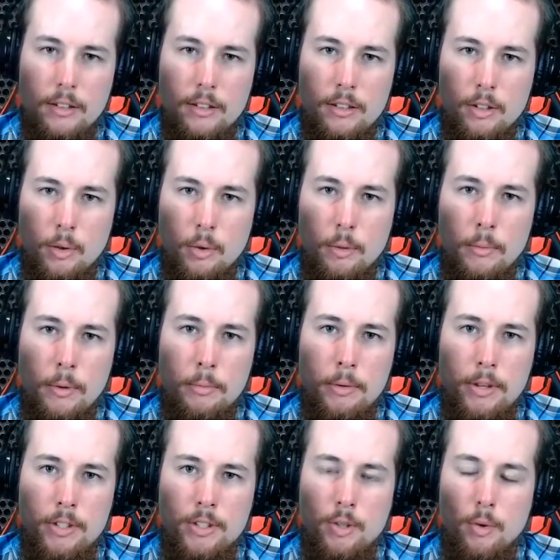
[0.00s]
you'll remember
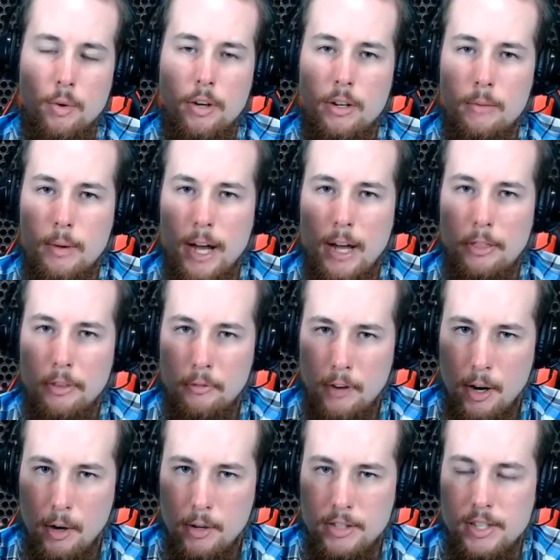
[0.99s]
the story about the
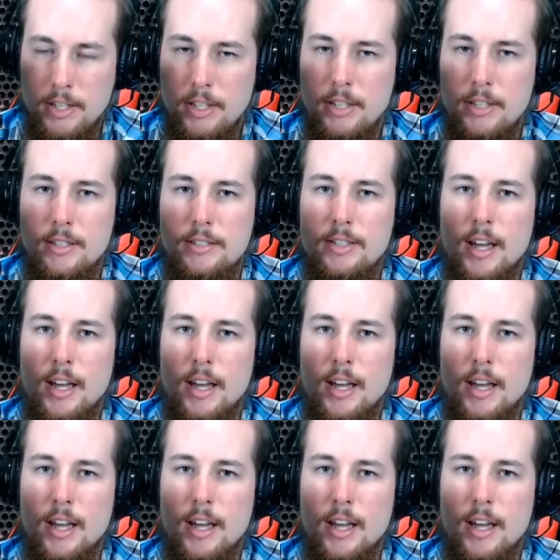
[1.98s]
Pharisees